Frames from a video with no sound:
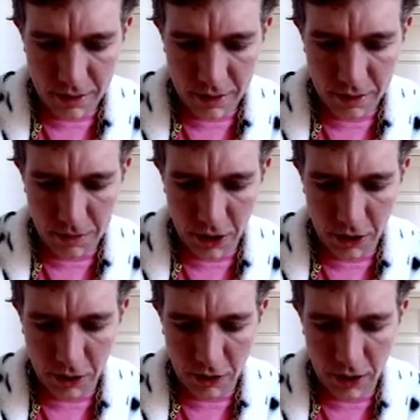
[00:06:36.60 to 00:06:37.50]
So it's gonna be
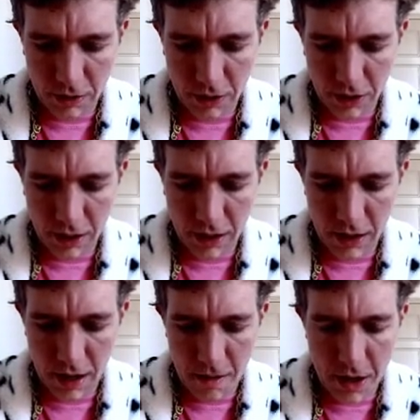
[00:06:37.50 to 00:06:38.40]
our green
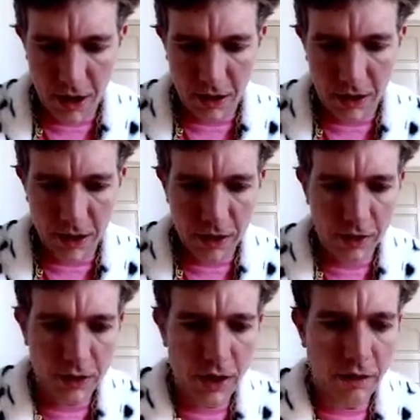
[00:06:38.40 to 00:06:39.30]
rookie
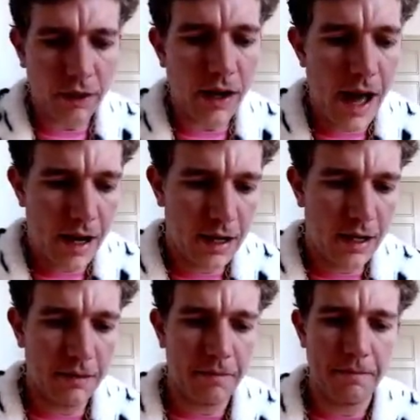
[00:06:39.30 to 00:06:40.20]
parallel, Jeff
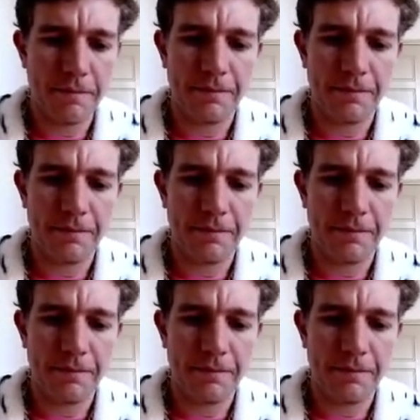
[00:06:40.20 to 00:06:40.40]
Gladney.